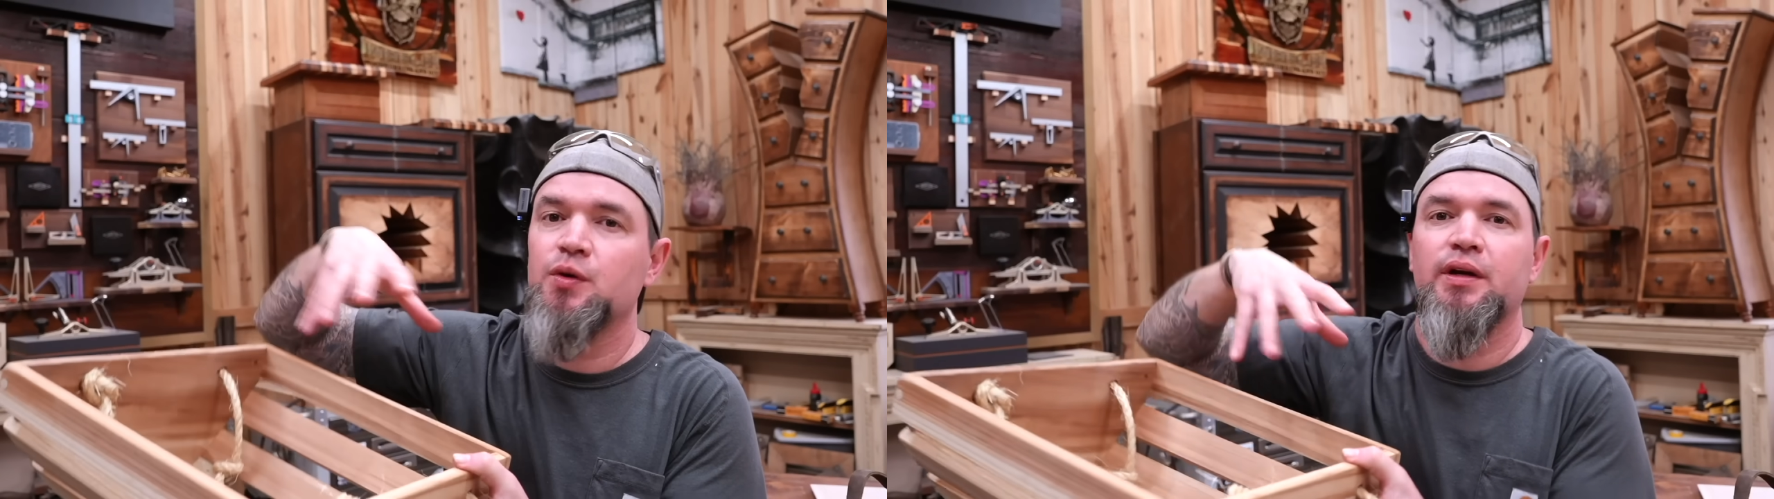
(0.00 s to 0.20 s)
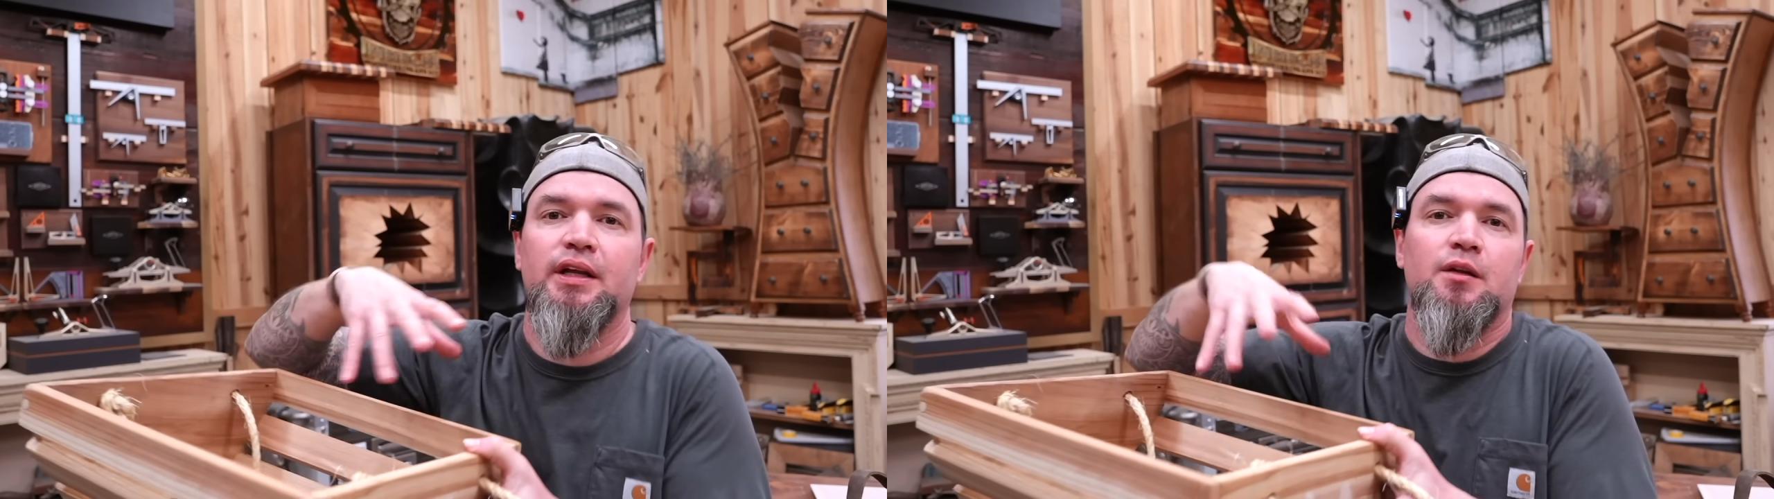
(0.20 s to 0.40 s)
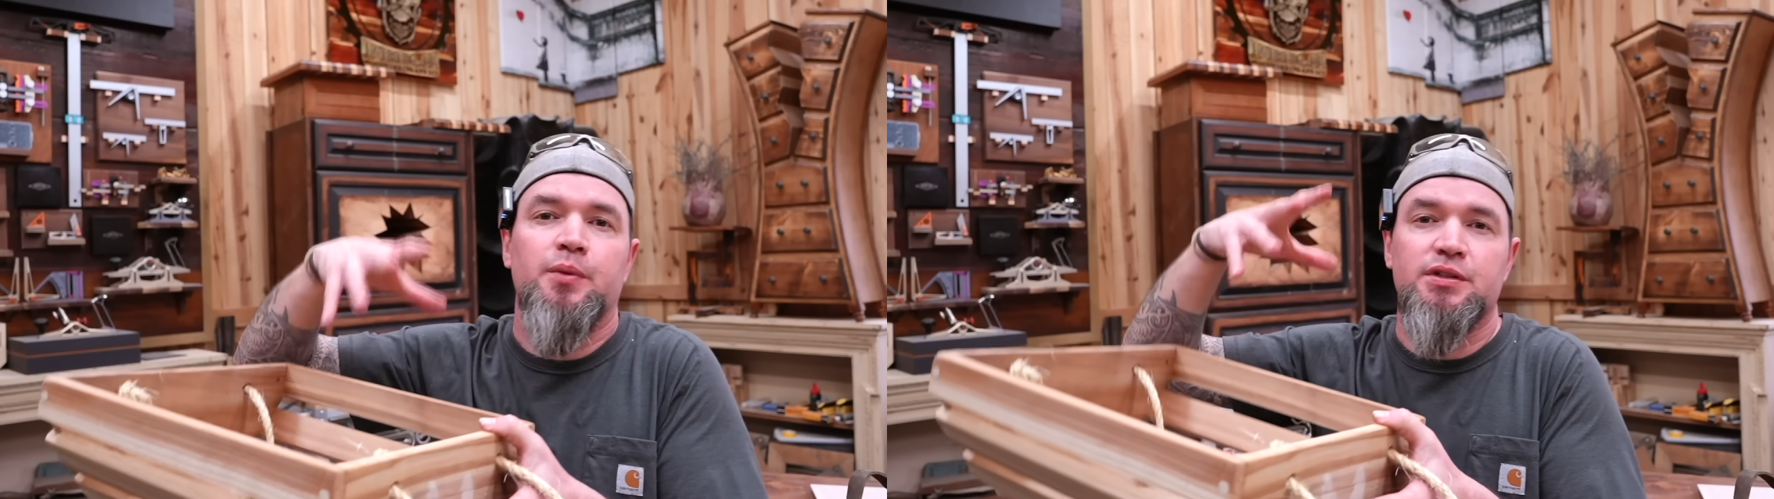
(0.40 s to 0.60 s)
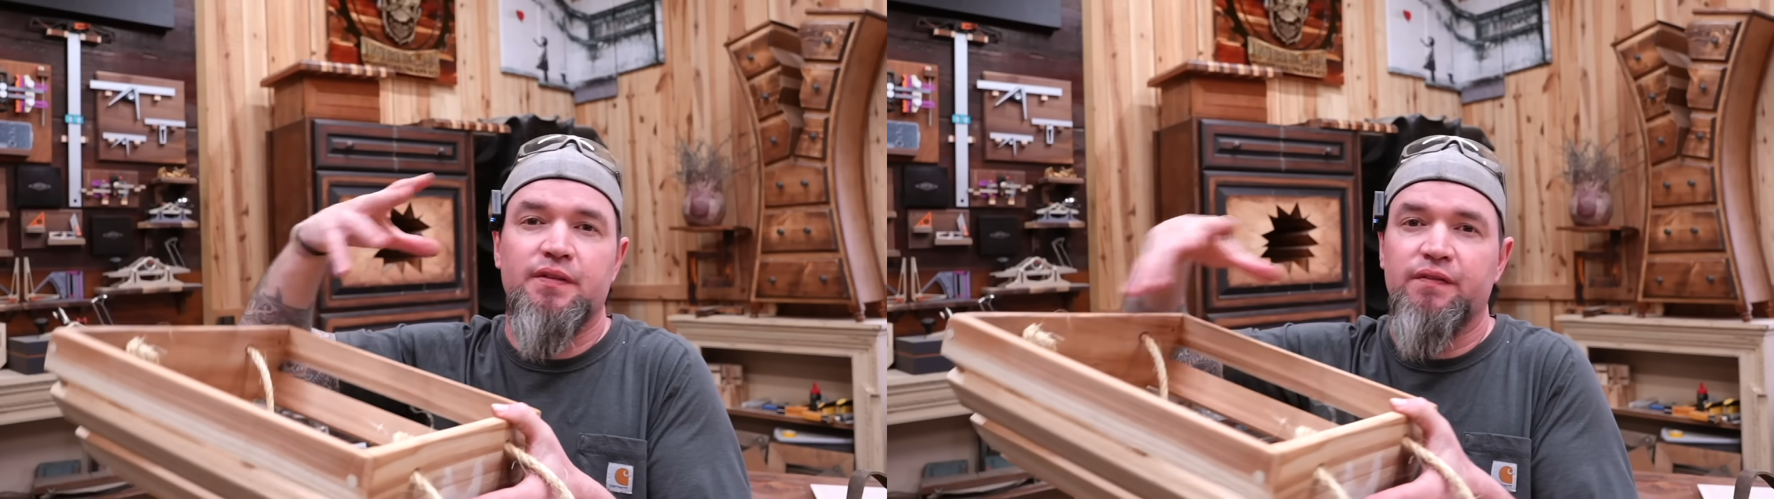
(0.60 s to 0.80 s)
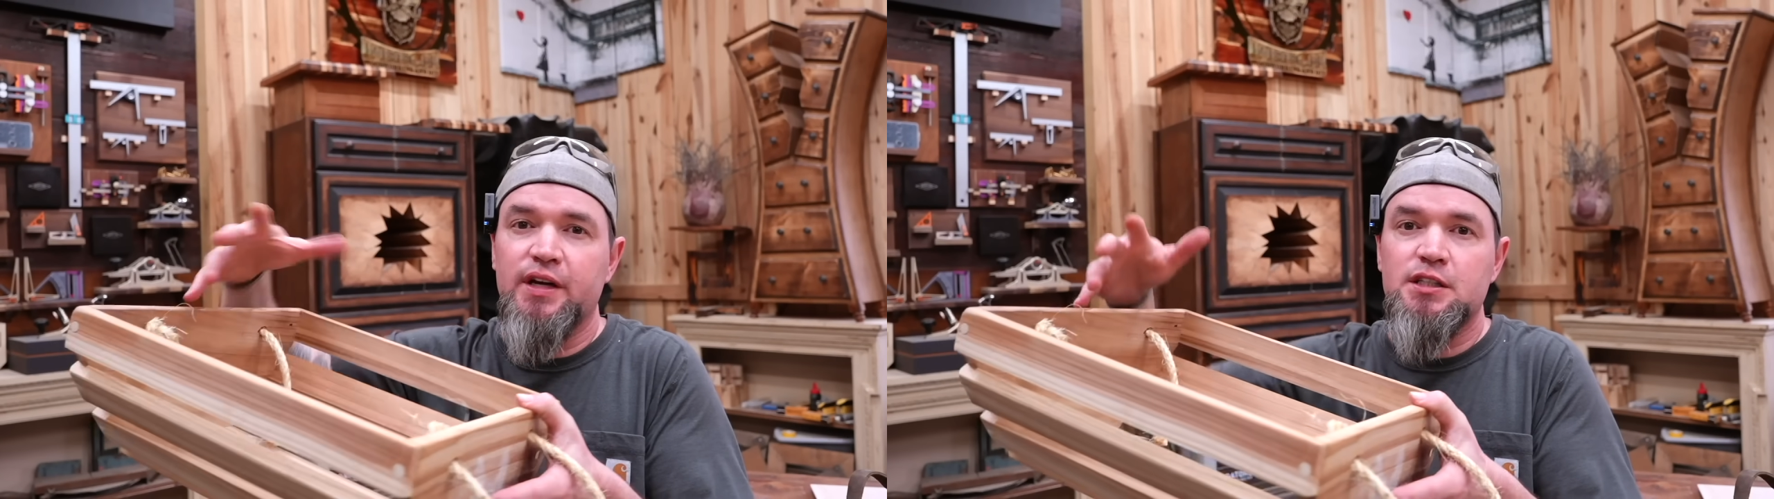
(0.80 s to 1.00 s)
you can either put
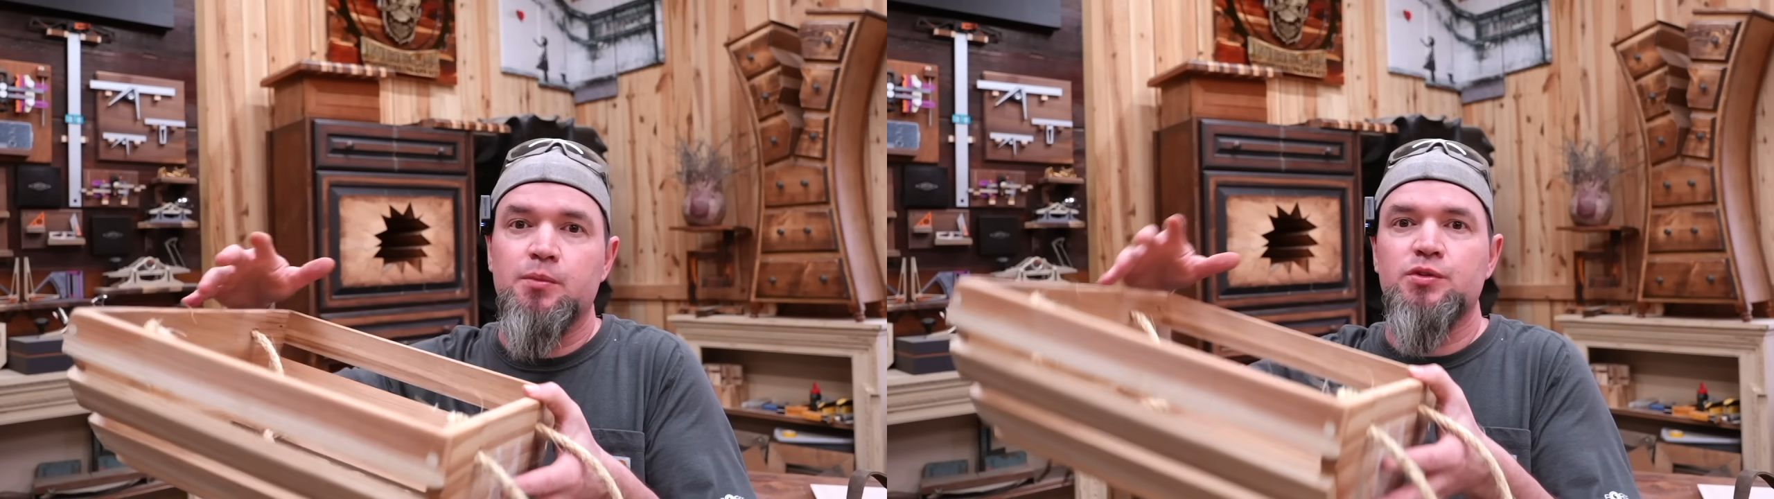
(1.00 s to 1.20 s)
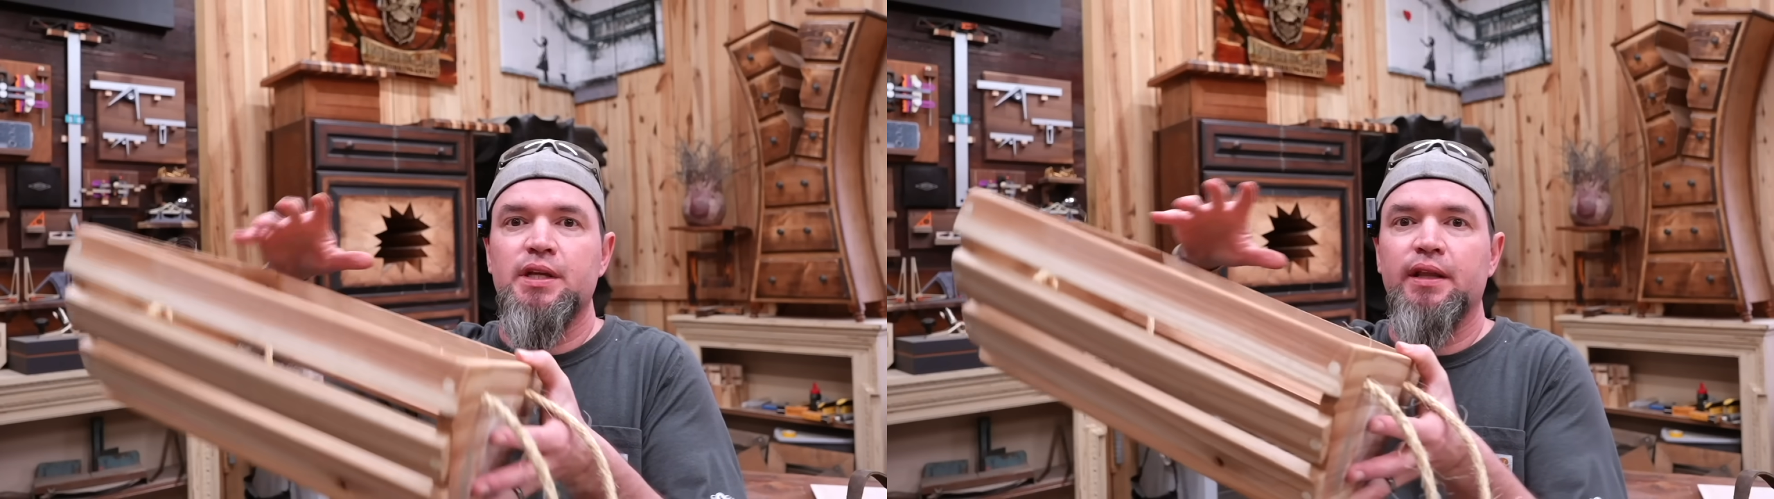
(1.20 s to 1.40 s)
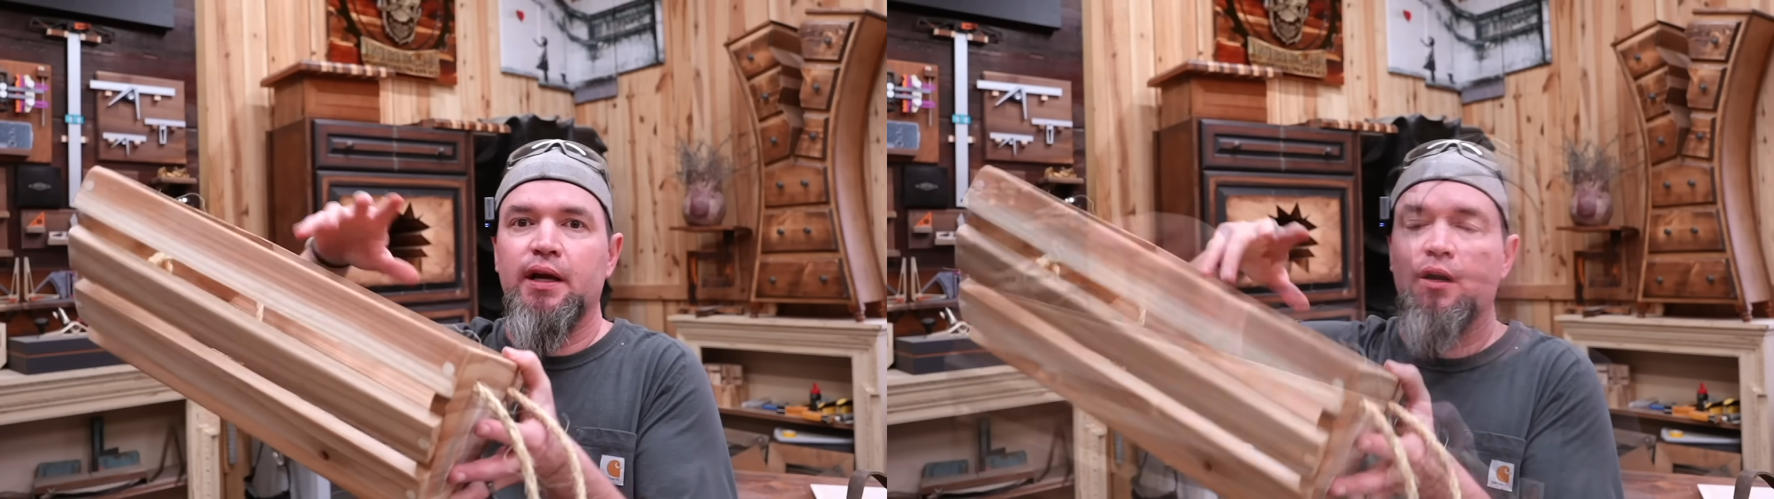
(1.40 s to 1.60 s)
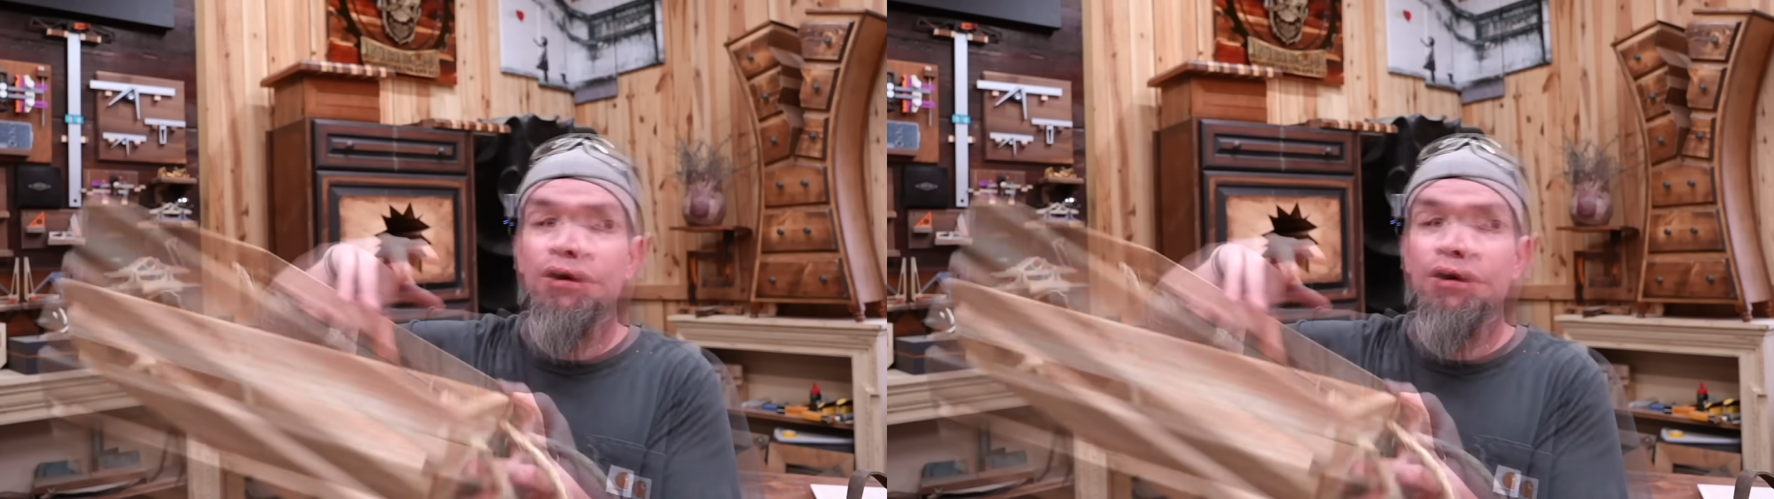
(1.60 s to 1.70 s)
some vegetables in there,